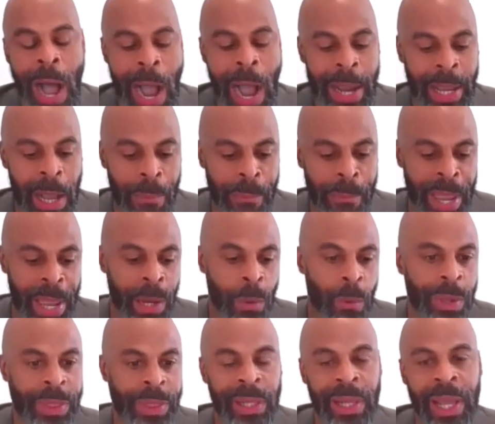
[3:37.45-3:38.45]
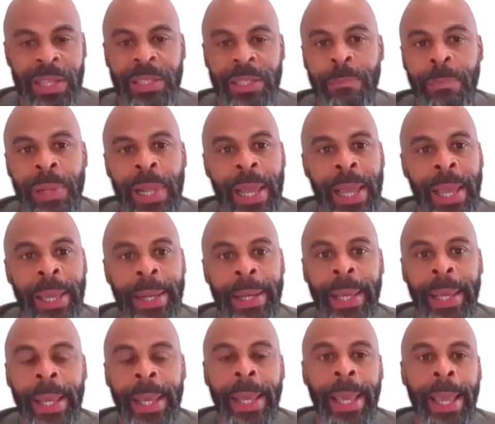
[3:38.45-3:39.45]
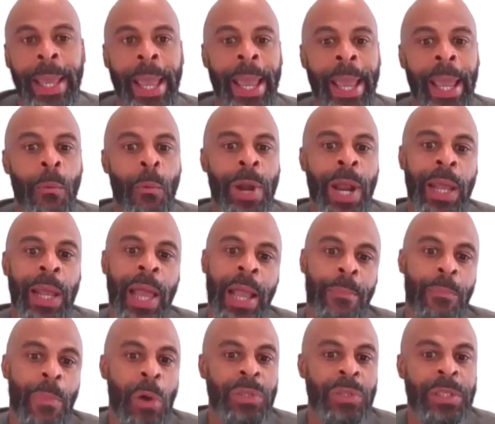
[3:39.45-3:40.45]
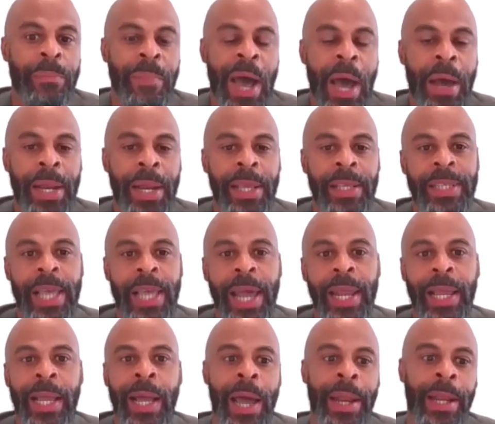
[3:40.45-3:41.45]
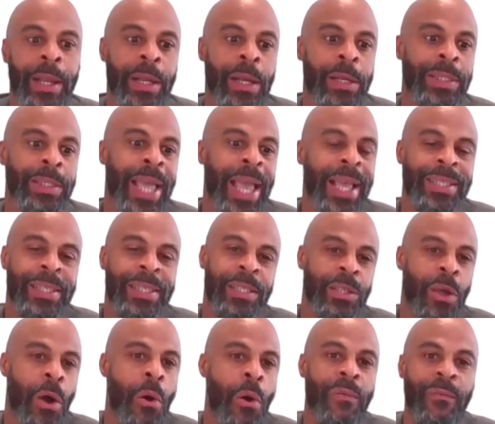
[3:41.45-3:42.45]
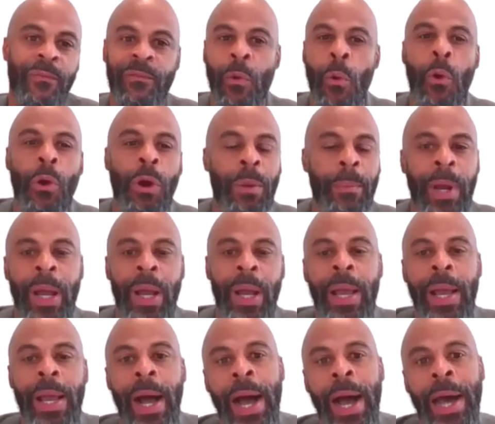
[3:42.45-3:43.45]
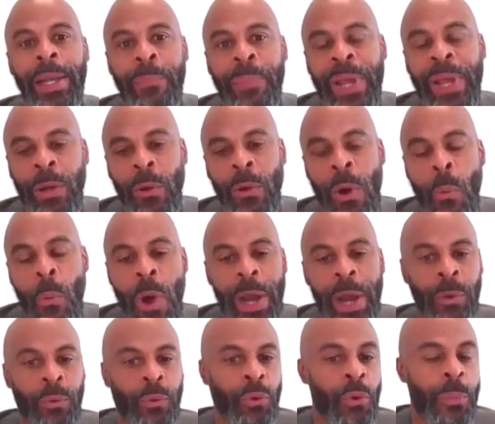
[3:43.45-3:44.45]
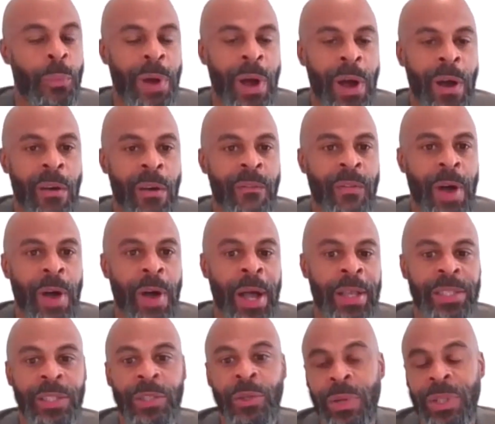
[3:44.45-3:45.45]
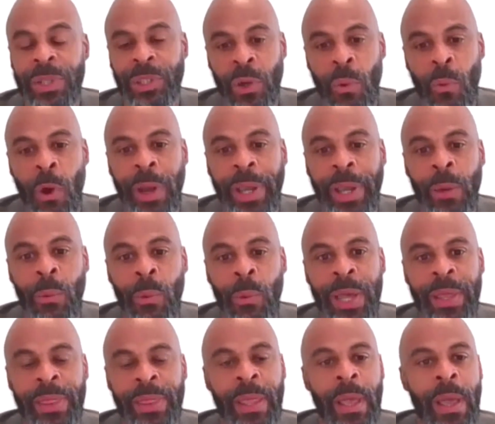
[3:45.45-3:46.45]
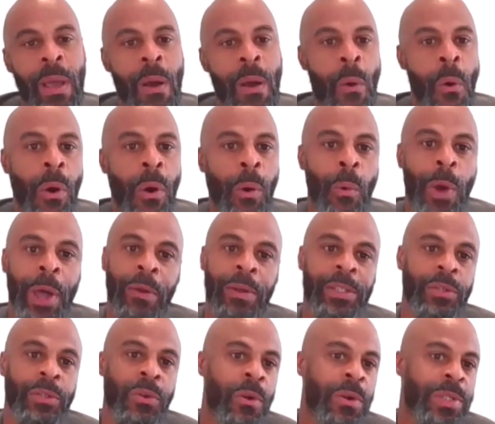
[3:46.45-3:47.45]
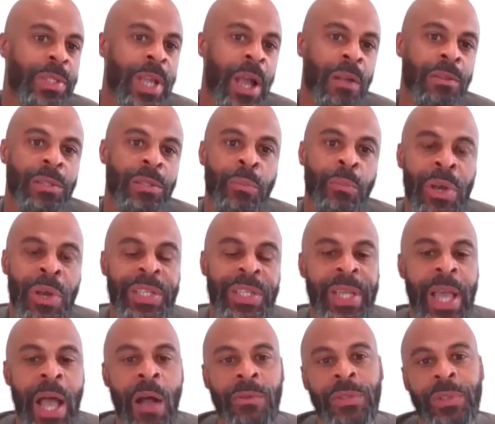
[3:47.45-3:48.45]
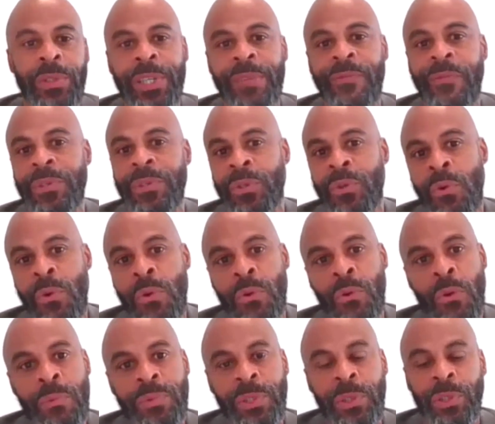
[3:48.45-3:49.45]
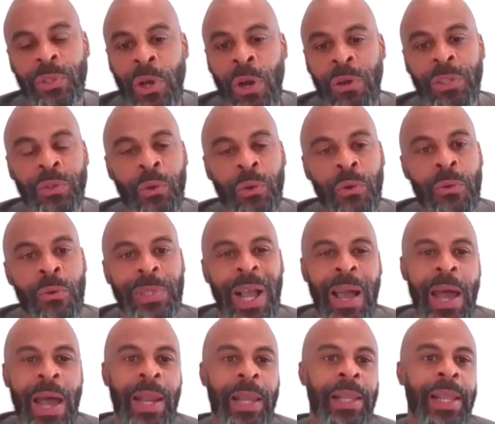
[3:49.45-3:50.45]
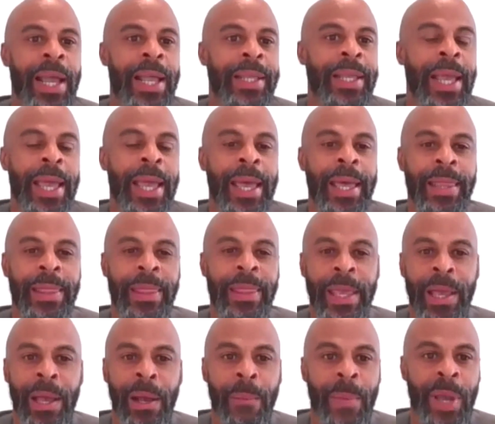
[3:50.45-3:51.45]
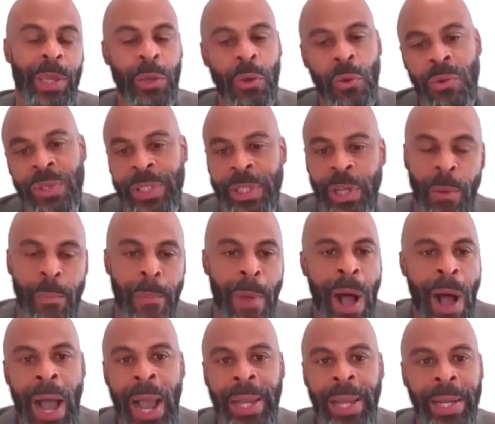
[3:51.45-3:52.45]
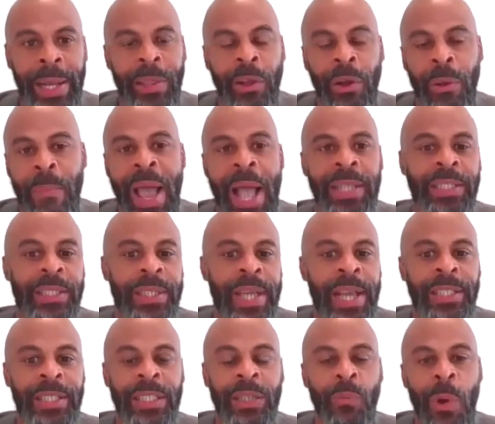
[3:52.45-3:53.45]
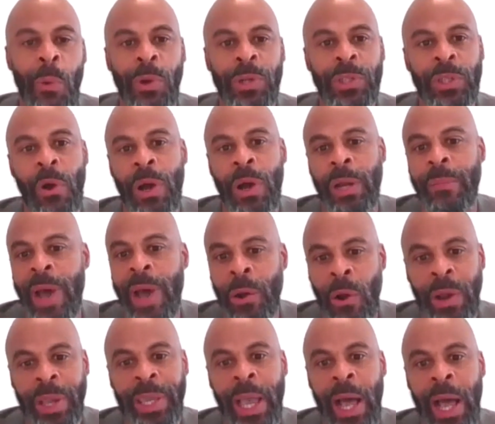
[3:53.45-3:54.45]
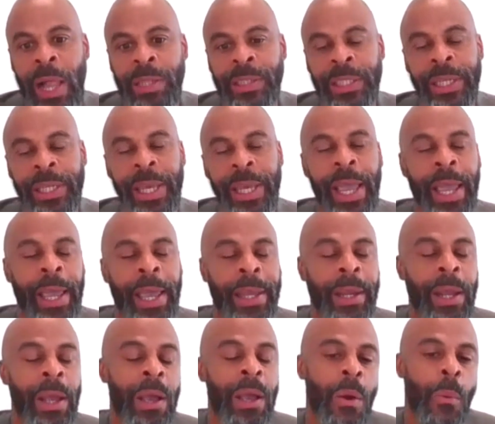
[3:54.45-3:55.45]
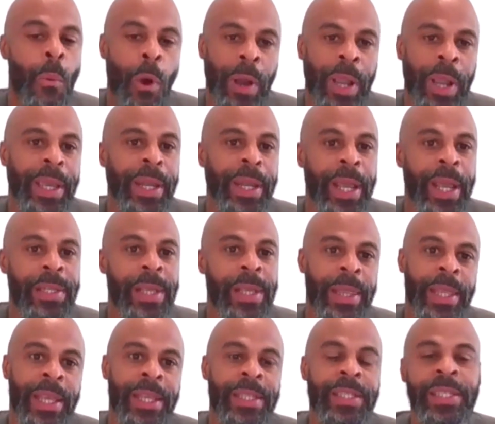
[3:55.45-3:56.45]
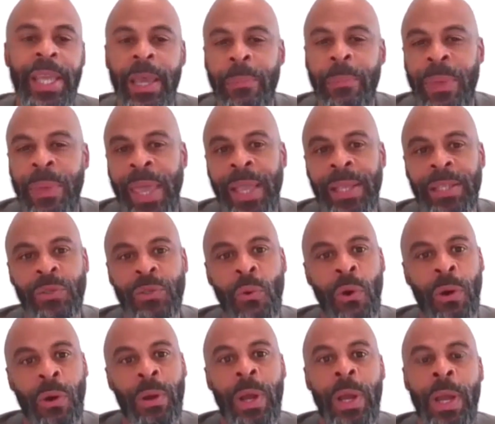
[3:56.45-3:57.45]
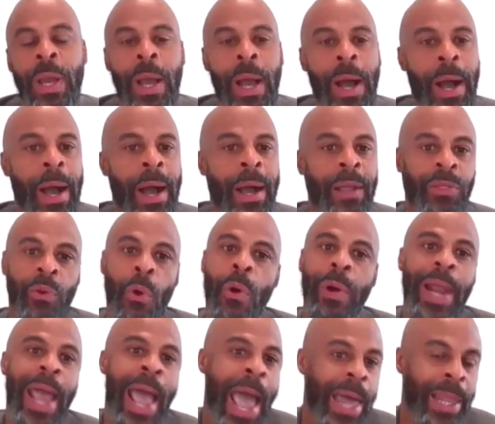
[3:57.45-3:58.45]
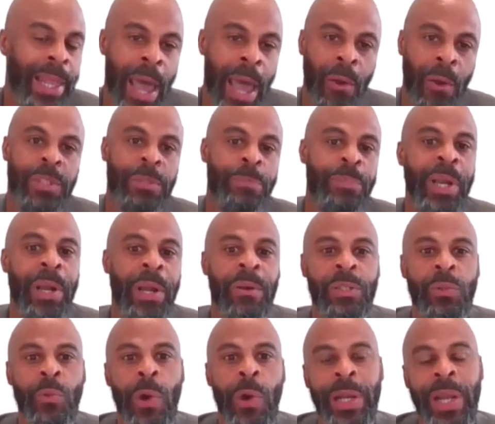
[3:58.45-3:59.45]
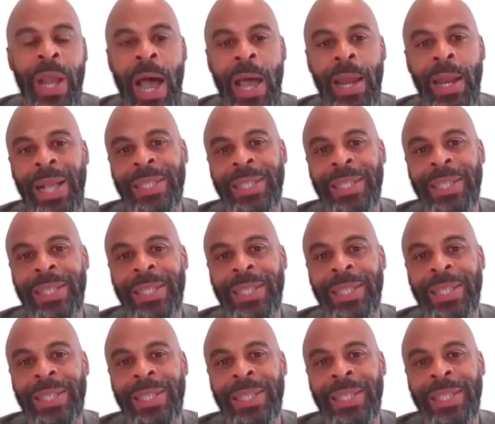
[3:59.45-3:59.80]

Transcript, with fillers: I come in with a lesson plan, and what I like most about it is that it kind of takes its own form uh, depending on what group of uh, students you're working with, or whether it's Girl Scouts or Boy Scouts or different school groups or church groups. I kind of let them use their mind and their imagination when we're talking about archaeology and working in, in, these dig pits or uh, throwing atlatl spears, whatnot.